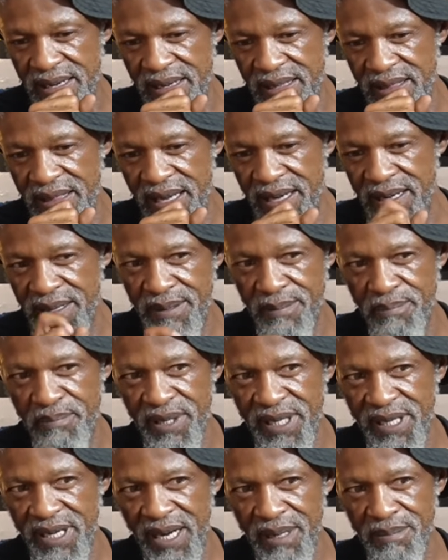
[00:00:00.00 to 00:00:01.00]
then
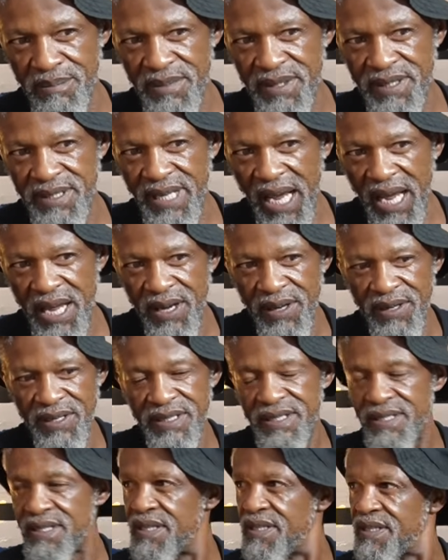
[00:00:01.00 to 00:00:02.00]
becomes
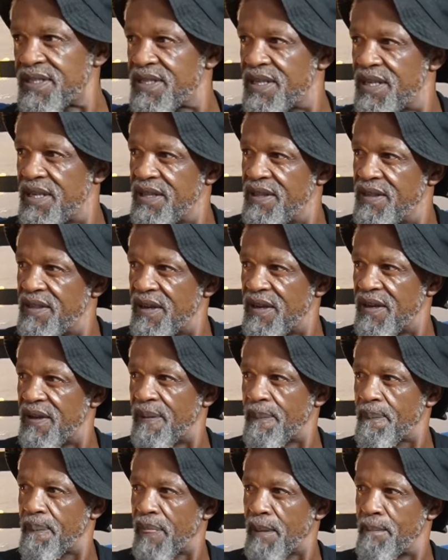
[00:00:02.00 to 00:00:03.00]
Dionysus in the
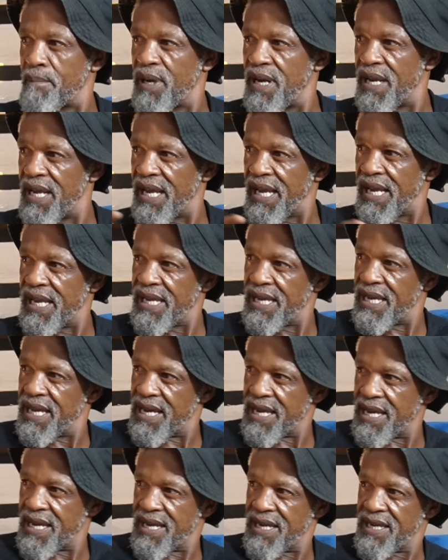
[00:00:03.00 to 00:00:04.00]
play
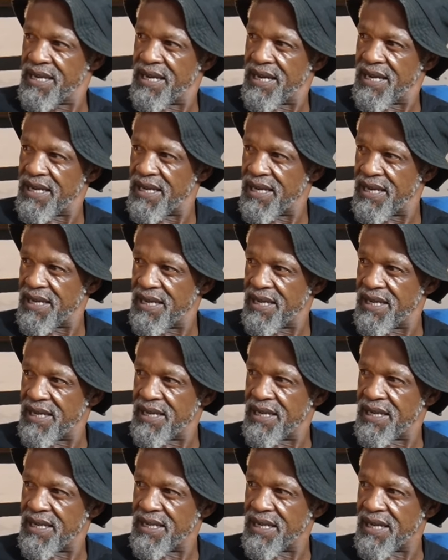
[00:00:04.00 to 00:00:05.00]

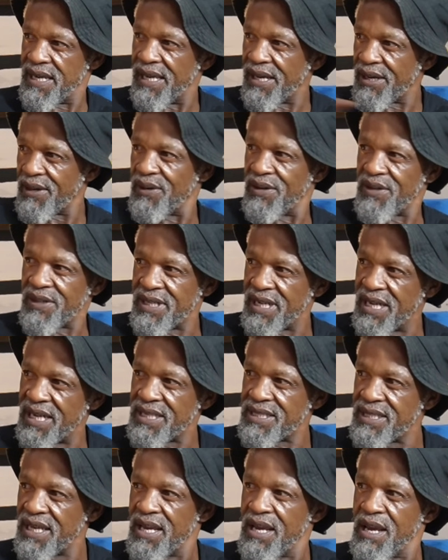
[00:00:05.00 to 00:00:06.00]
Herodotus.
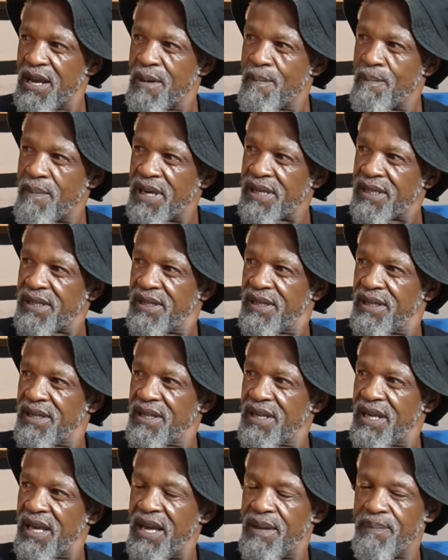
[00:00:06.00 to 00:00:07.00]
But
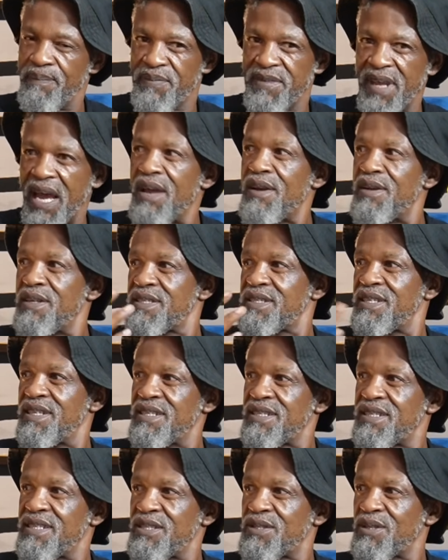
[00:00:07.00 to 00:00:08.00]

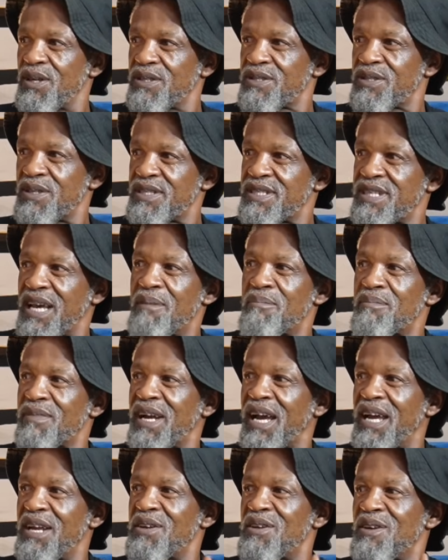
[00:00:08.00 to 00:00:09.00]
Dionysus is also some
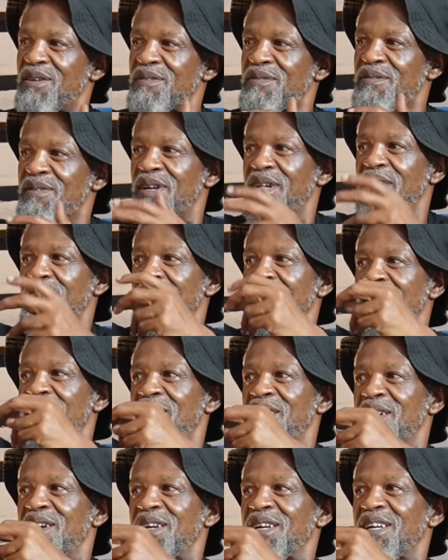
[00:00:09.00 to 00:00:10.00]
kind of
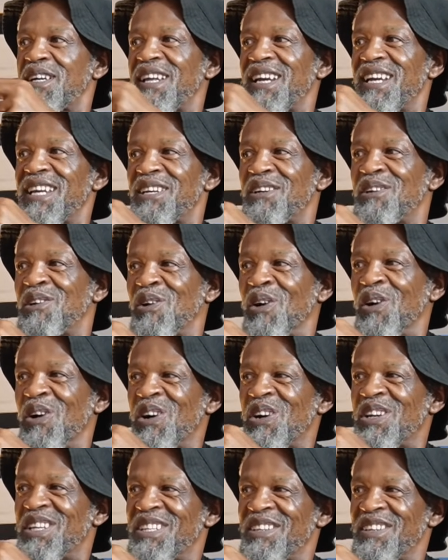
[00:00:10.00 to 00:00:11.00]
Greek
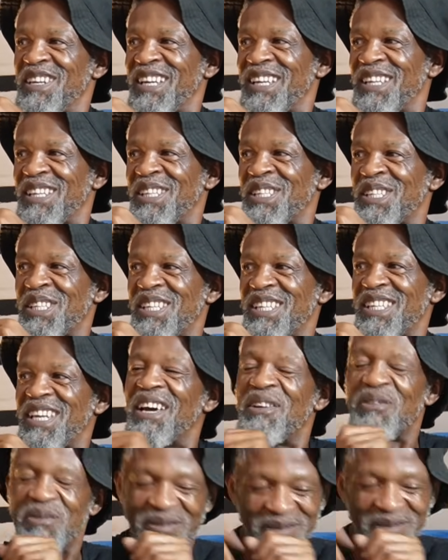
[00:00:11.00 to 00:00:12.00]
god. Now,